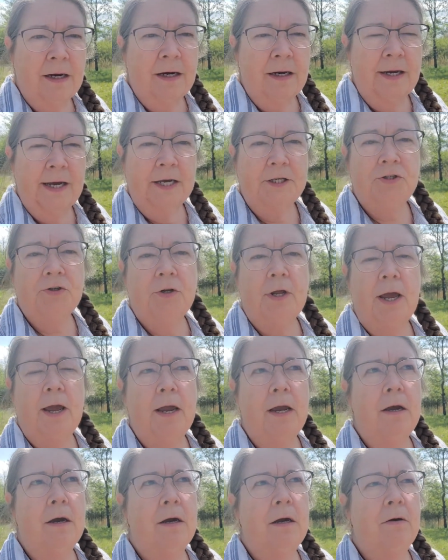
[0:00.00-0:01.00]

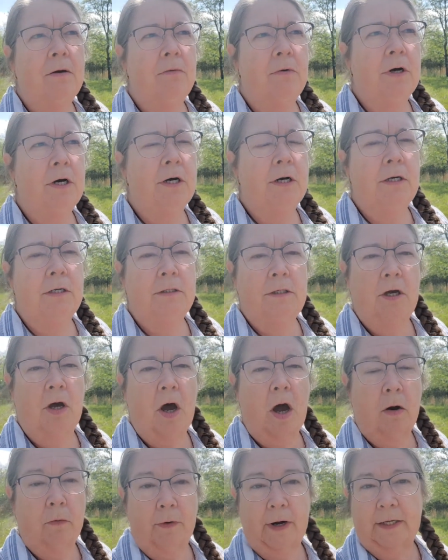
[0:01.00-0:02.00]
yesterday was
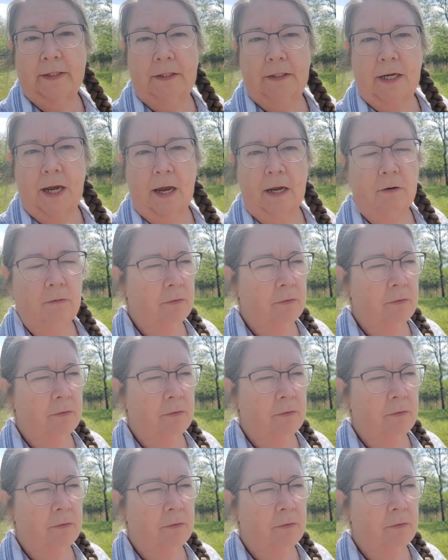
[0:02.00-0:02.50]
a rest day.